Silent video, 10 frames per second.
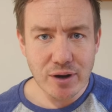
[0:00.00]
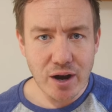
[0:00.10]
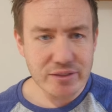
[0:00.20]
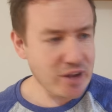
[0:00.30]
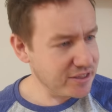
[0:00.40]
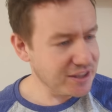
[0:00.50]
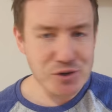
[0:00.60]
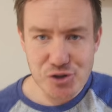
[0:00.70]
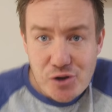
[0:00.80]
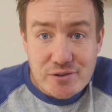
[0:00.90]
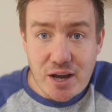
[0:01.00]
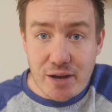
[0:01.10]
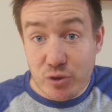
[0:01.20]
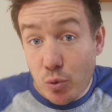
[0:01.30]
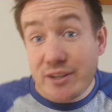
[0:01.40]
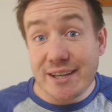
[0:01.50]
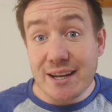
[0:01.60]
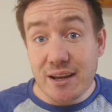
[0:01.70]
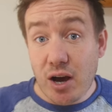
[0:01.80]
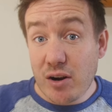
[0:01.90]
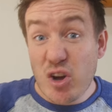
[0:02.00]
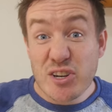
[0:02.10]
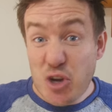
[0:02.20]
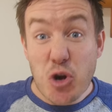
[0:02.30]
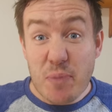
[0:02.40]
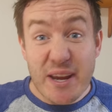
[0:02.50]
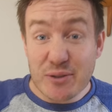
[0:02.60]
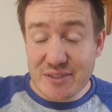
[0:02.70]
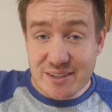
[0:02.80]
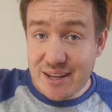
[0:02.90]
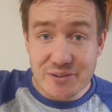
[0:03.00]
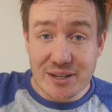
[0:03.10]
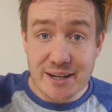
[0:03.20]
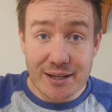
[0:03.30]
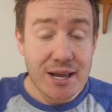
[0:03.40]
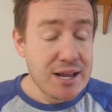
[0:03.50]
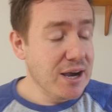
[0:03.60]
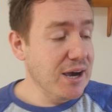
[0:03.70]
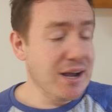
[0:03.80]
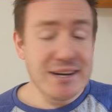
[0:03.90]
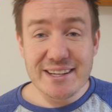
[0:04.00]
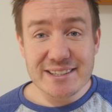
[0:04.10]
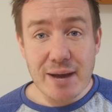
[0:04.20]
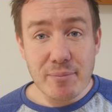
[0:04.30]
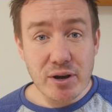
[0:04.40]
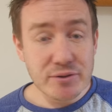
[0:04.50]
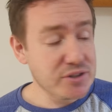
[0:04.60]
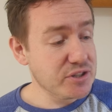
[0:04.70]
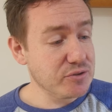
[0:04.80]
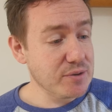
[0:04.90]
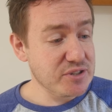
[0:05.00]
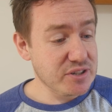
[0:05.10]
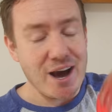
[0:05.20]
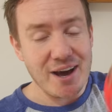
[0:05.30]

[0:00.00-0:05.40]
I think you should. If you want to get it, I'll earn 2p or something like that if you click a link down below in the description.